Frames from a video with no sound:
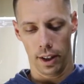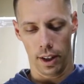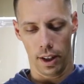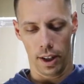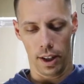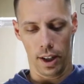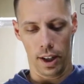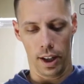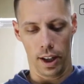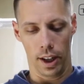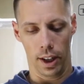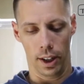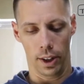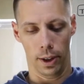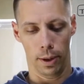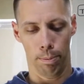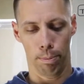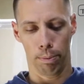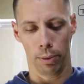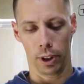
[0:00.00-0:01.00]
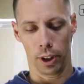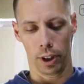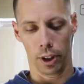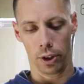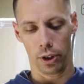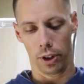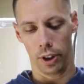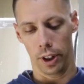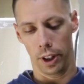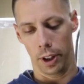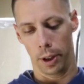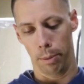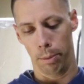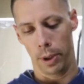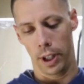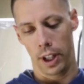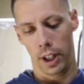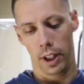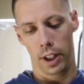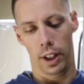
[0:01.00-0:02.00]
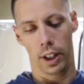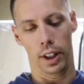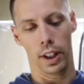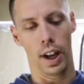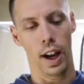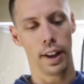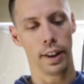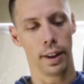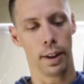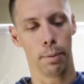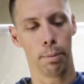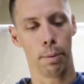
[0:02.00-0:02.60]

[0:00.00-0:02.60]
I splurged a little bit and got the